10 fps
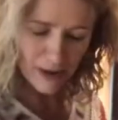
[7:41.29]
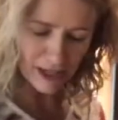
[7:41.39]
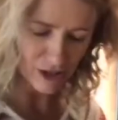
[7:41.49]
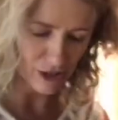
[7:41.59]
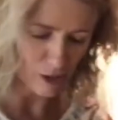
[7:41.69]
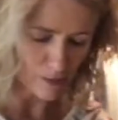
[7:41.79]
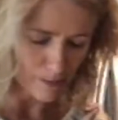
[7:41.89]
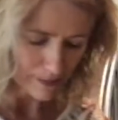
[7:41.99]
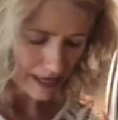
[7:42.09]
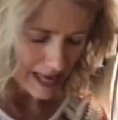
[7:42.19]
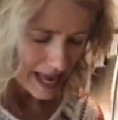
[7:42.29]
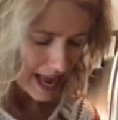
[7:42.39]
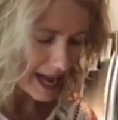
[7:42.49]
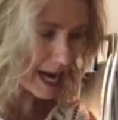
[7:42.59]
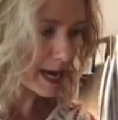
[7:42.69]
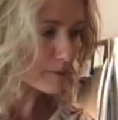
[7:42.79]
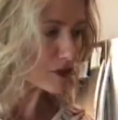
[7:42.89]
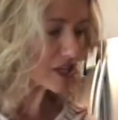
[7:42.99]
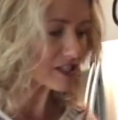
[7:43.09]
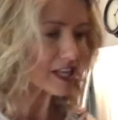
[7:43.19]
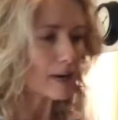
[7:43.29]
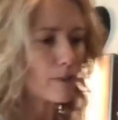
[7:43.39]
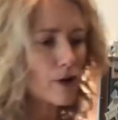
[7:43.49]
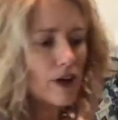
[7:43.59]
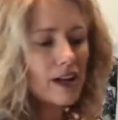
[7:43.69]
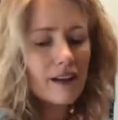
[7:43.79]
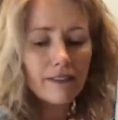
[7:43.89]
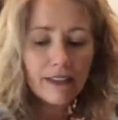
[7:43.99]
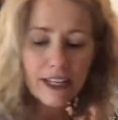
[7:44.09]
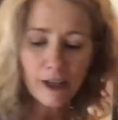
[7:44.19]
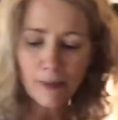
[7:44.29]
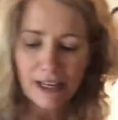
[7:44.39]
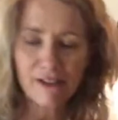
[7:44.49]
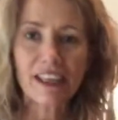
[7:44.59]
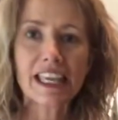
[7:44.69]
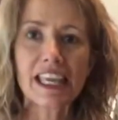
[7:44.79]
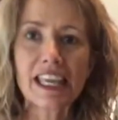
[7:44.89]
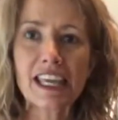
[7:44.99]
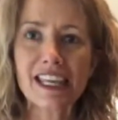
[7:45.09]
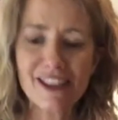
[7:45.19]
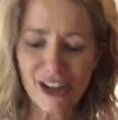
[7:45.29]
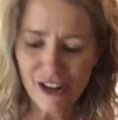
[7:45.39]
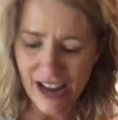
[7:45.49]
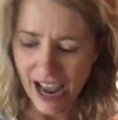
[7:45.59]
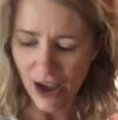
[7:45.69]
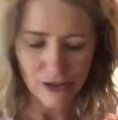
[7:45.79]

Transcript: soup. And I am just gonna put a little bit of ghee in there now.